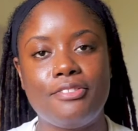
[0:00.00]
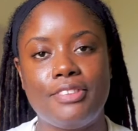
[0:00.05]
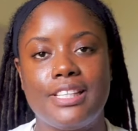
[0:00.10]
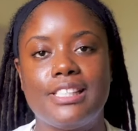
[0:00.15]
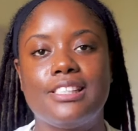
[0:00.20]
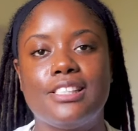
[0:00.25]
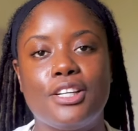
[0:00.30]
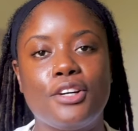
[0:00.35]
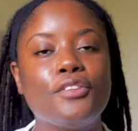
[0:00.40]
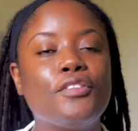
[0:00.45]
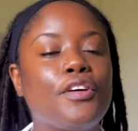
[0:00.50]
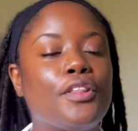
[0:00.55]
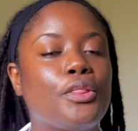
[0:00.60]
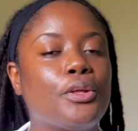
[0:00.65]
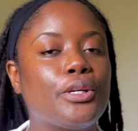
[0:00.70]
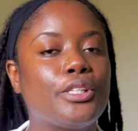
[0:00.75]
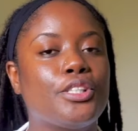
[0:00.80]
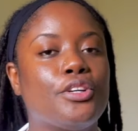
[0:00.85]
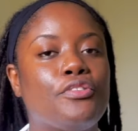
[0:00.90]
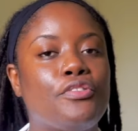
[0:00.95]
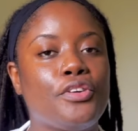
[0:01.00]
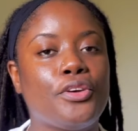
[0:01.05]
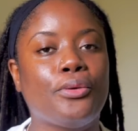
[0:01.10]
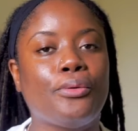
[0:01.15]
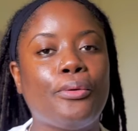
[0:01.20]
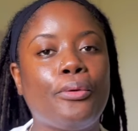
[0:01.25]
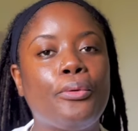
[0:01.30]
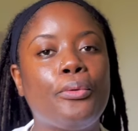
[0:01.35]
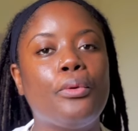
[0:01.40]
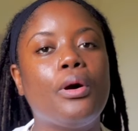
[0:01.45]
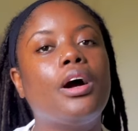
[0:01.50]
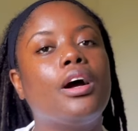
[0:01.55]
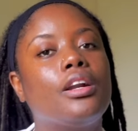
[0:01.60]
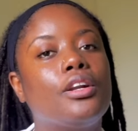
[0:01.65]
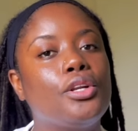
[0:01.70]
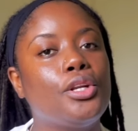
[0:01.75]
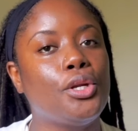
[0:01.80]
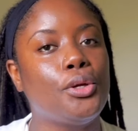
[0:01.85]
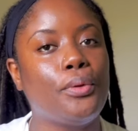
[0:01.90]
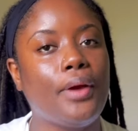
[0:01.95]
Vincent. For those of you who are
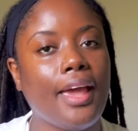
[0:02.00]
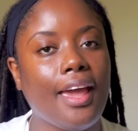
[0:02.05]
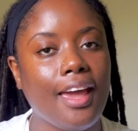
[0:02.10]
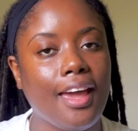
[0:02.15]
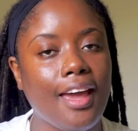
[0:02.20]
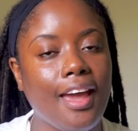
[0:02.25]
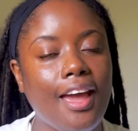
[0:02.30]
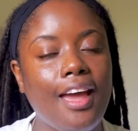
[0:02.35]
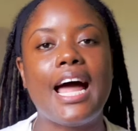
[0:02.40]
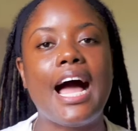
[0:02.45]
new here,